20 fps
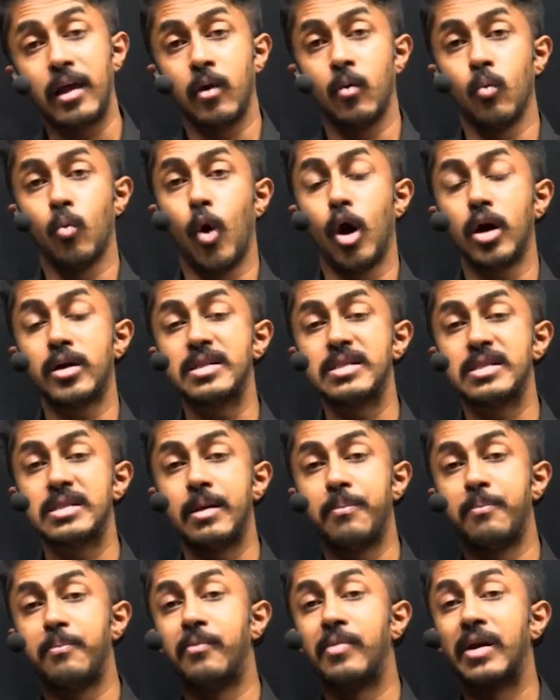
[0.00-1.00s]
What is the
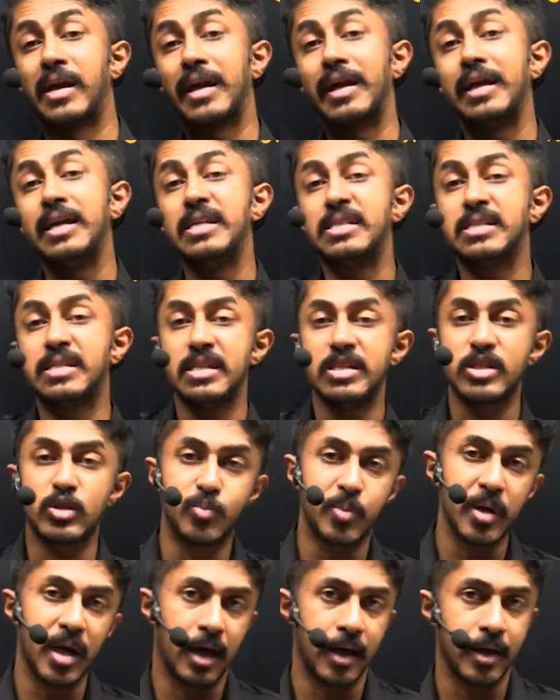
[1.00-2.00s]
reasons
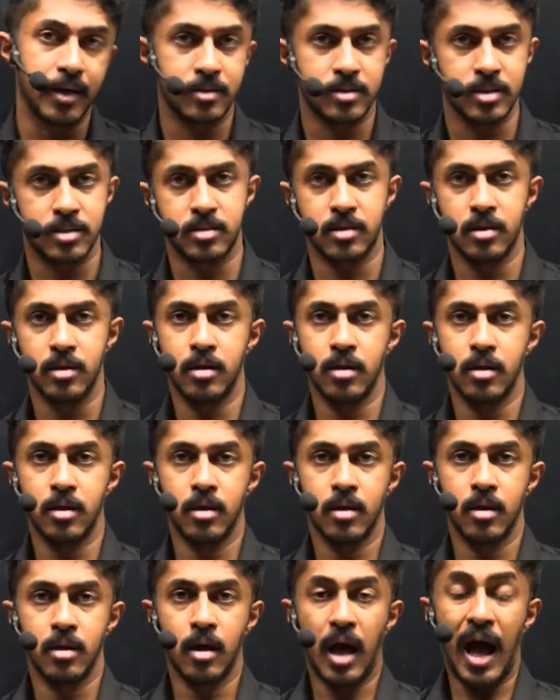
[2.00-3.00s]
behind it?
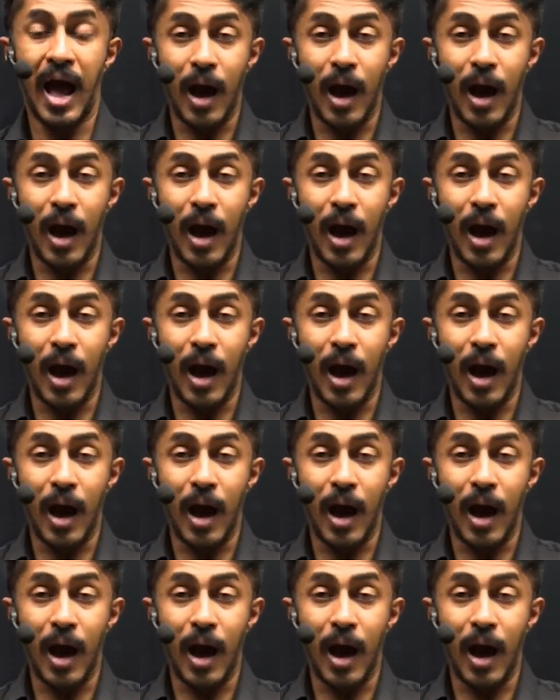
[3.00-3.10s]
How